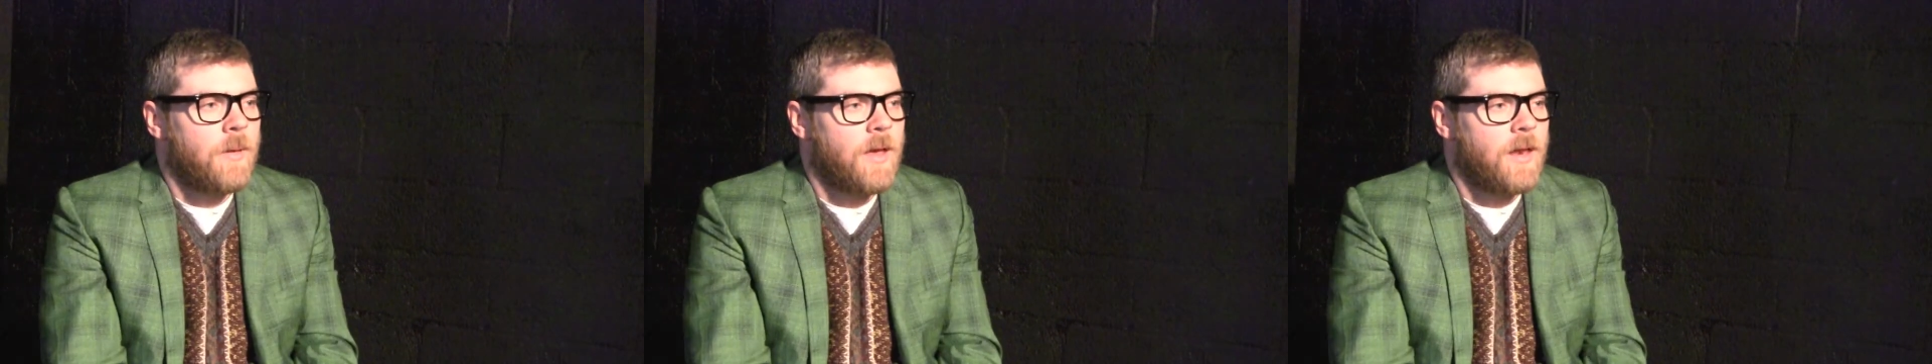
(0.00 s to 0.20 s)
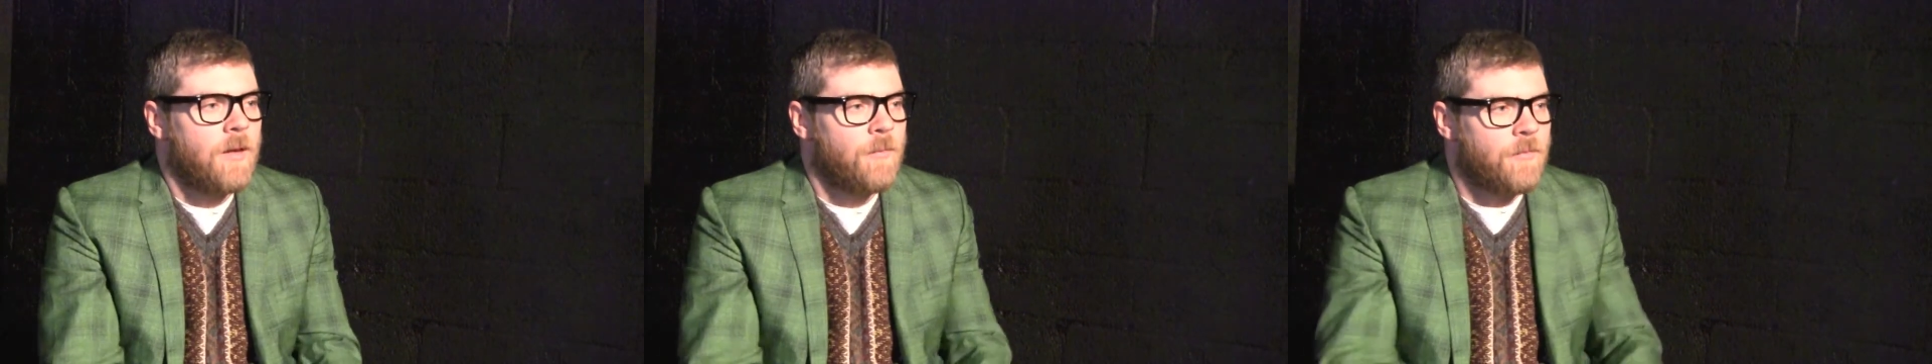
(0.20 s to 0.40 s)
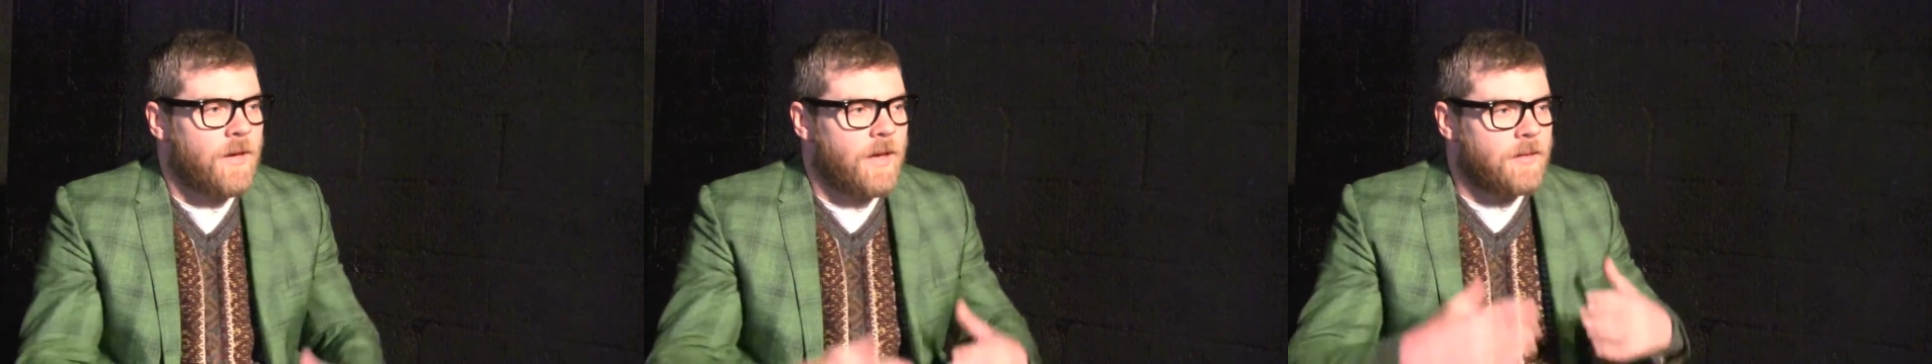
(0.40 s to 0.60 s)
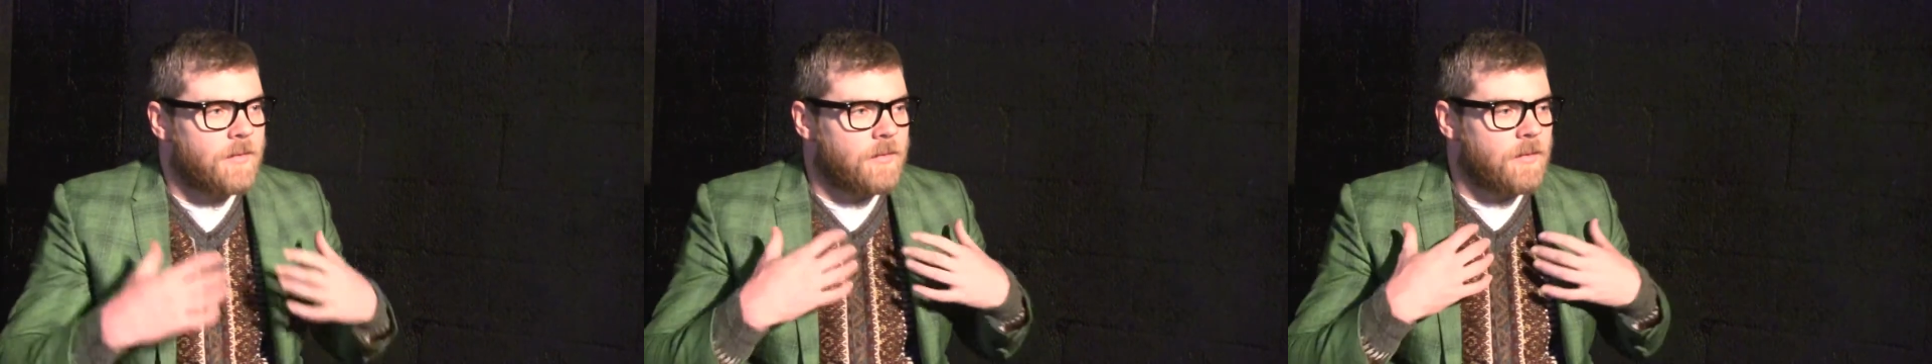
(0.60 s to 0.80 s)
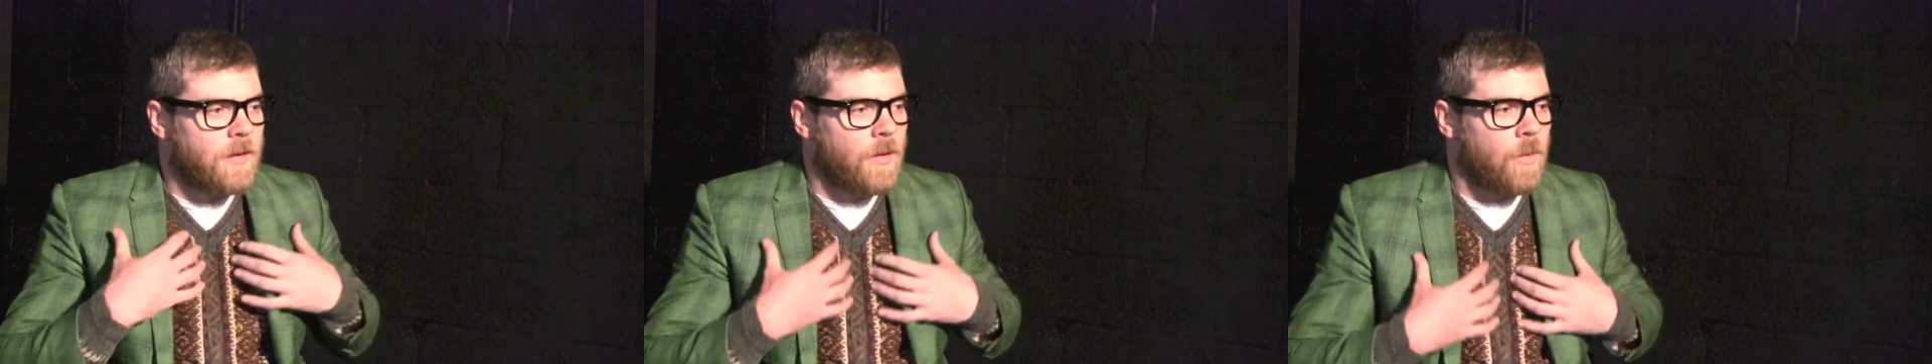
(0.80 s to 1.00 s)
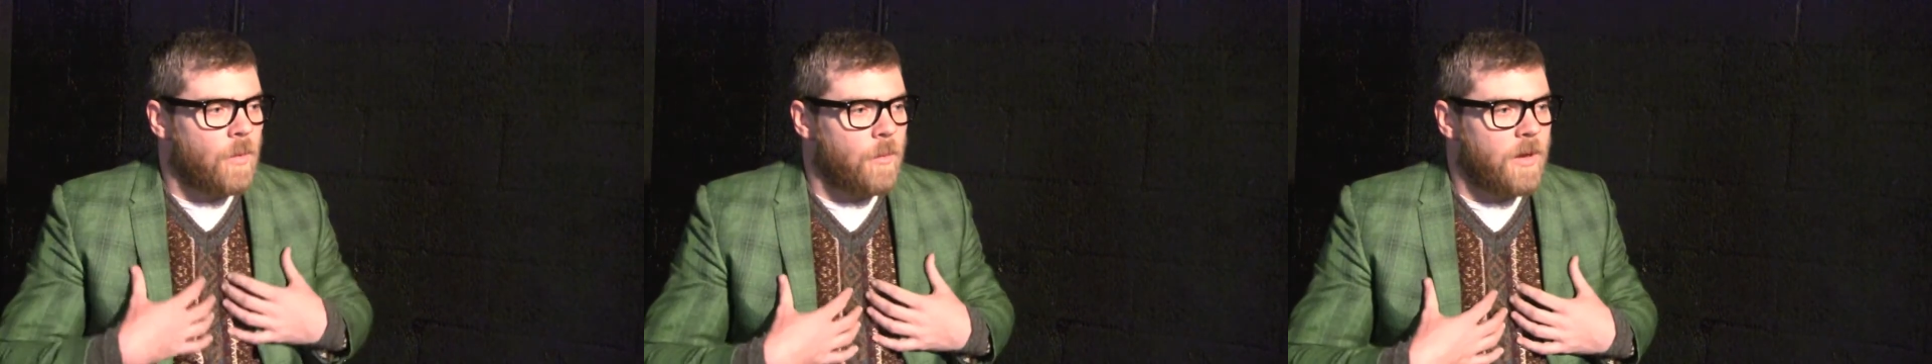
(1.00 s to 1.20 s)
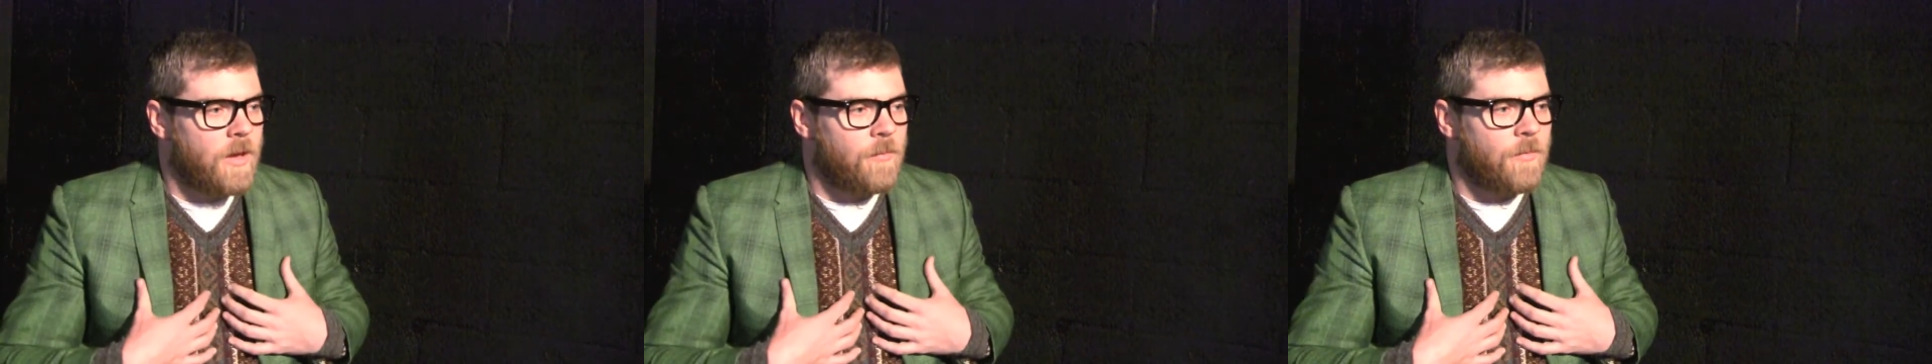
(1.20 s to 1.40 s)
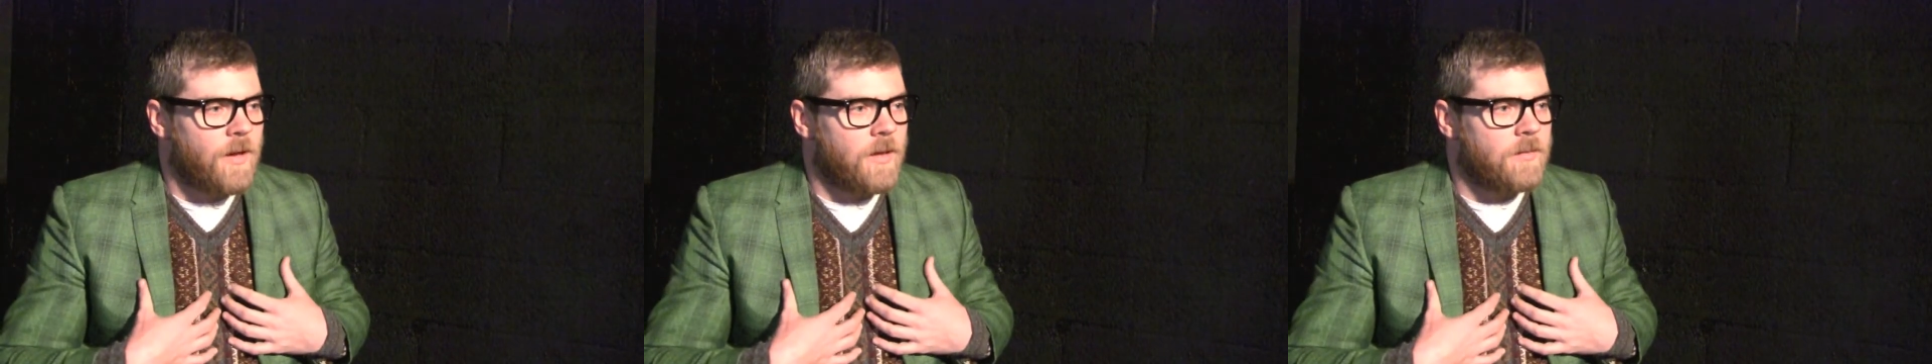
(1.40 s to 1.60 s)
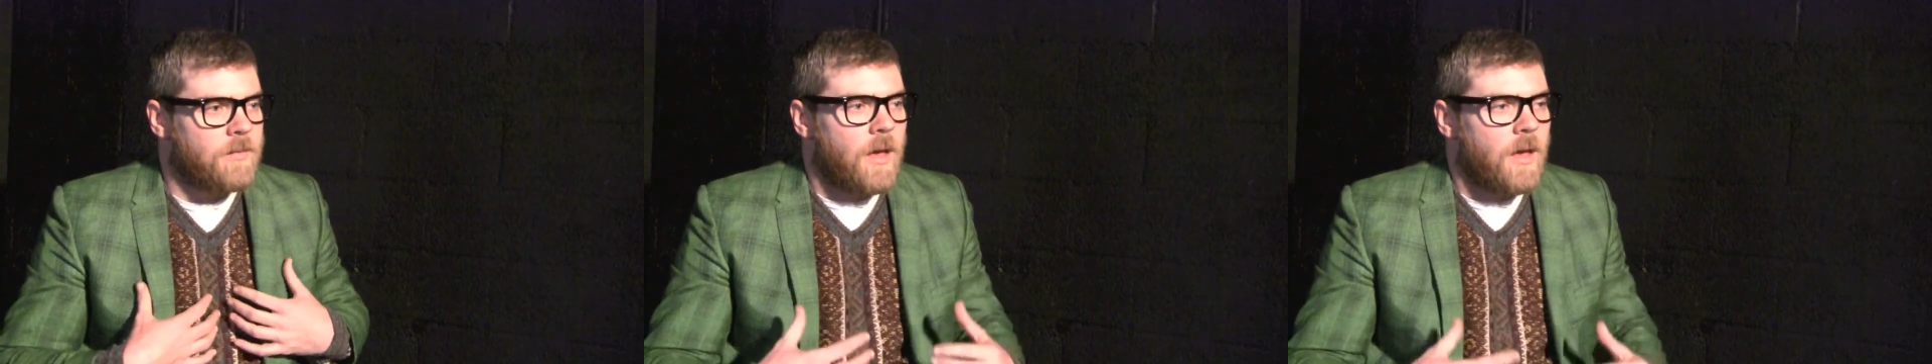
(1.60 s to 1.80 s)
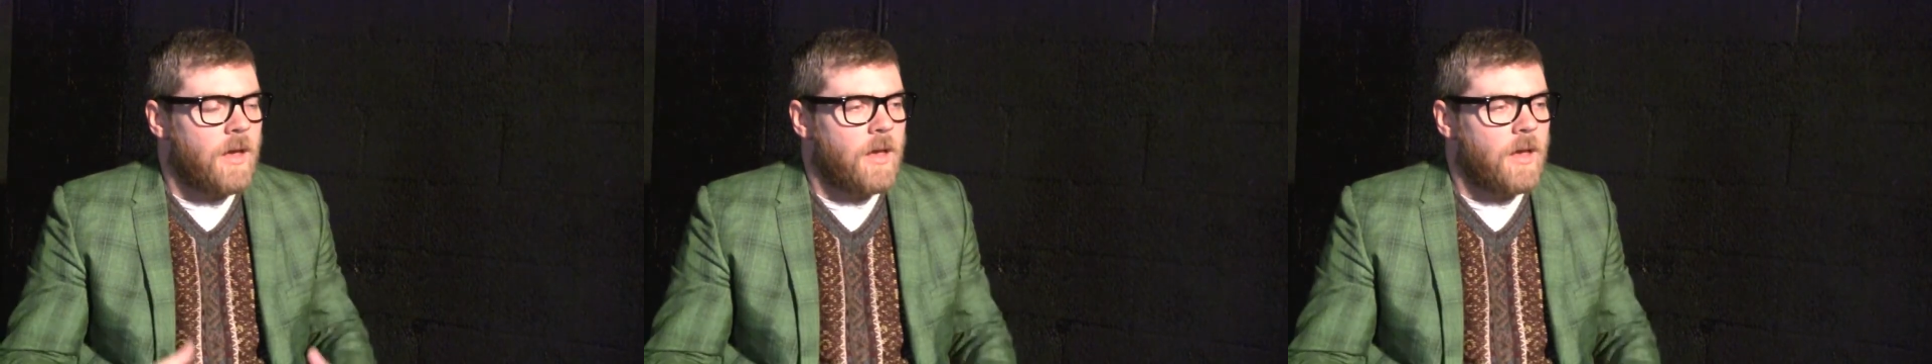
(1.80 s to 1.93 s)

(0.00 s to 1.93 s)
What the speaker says: Made a vest, a homemade vest.